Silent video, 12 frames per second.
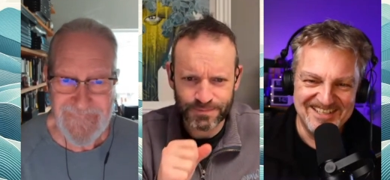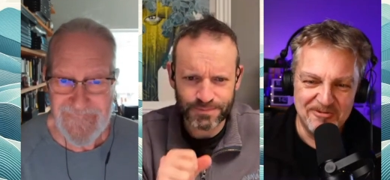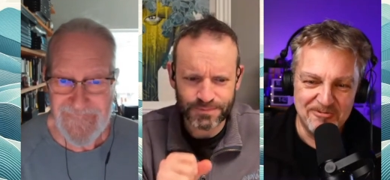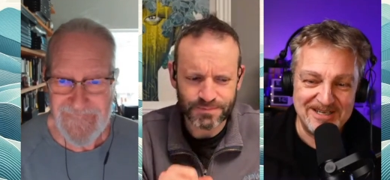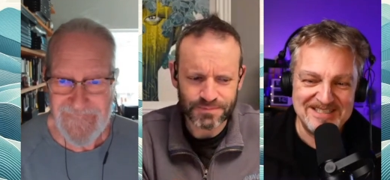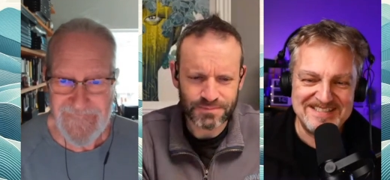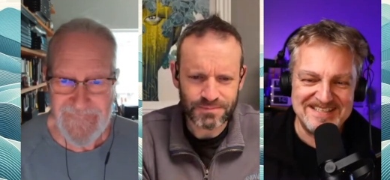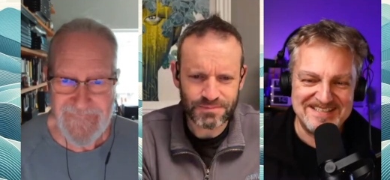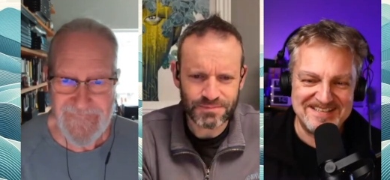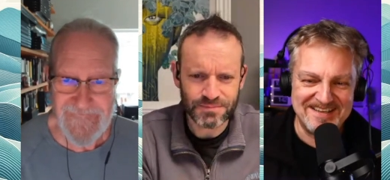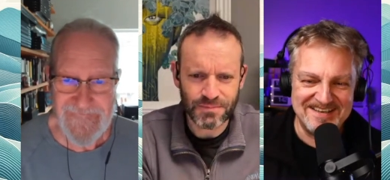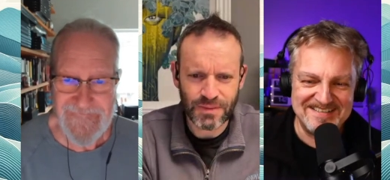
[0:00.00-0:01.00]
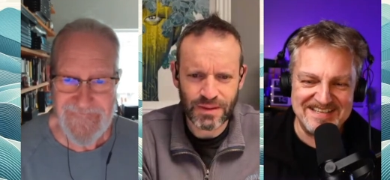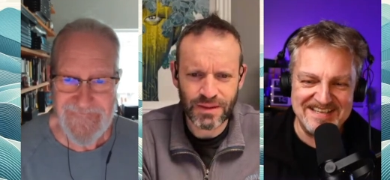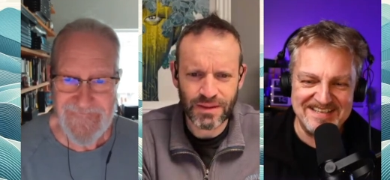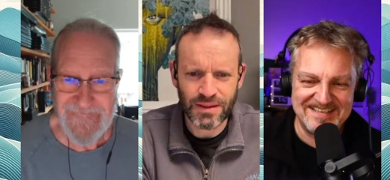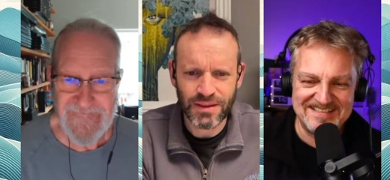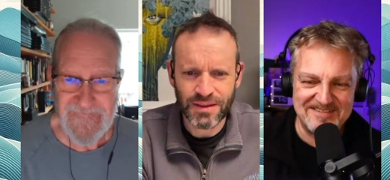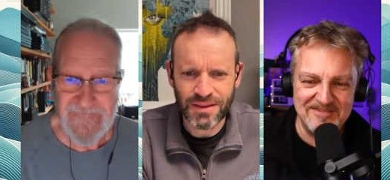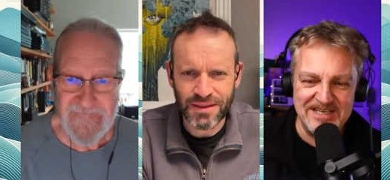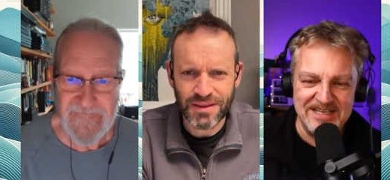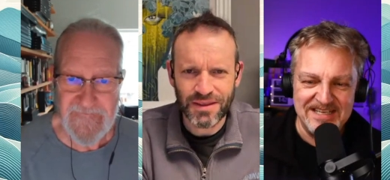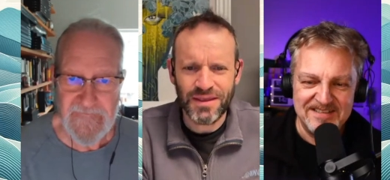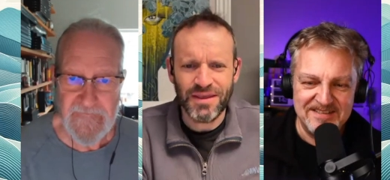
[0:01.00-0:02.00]
Speaker 1: Where is this gonna take us? I mean,
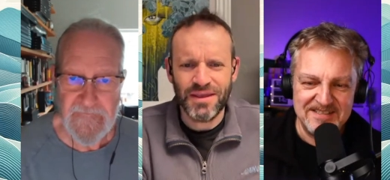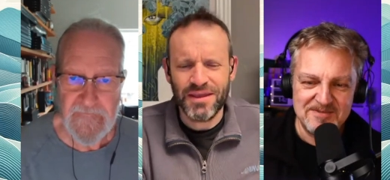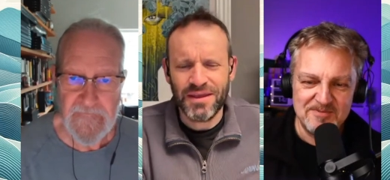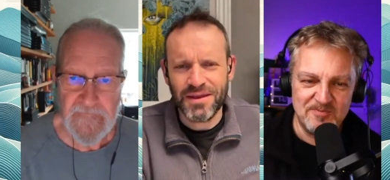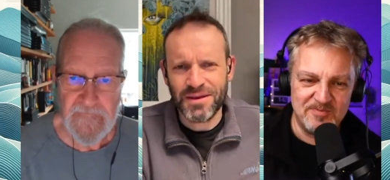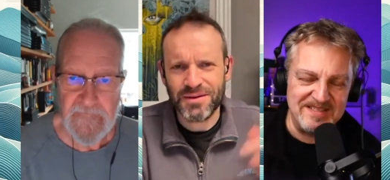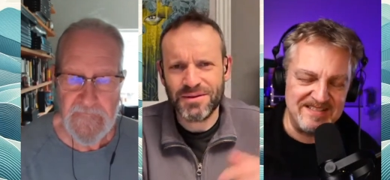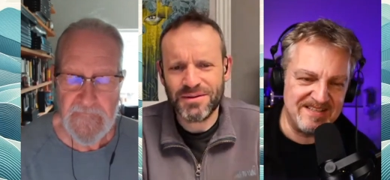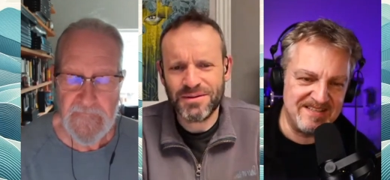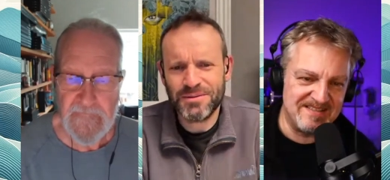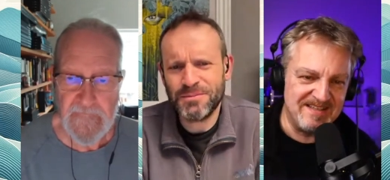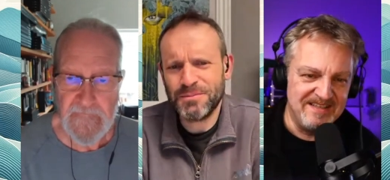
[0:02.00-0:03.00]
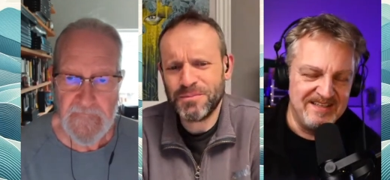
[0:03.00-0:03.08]
this this is